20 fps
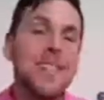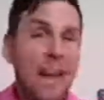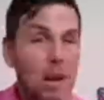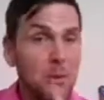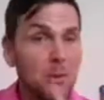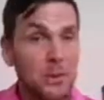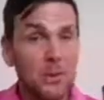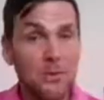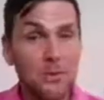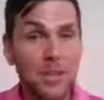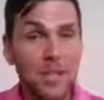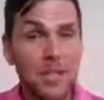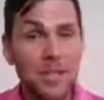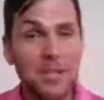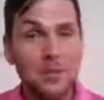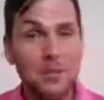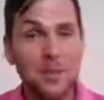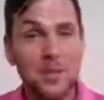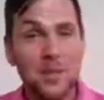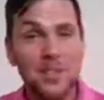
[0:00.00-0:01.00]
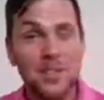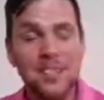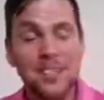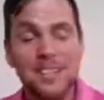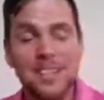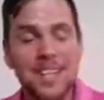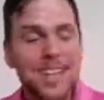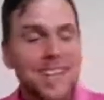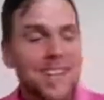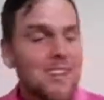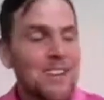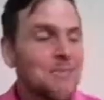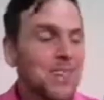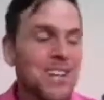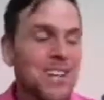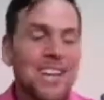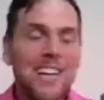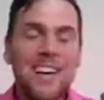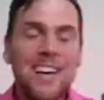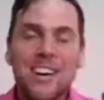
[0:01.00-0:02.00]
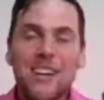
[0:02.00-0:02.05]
I would want gummy bears. But,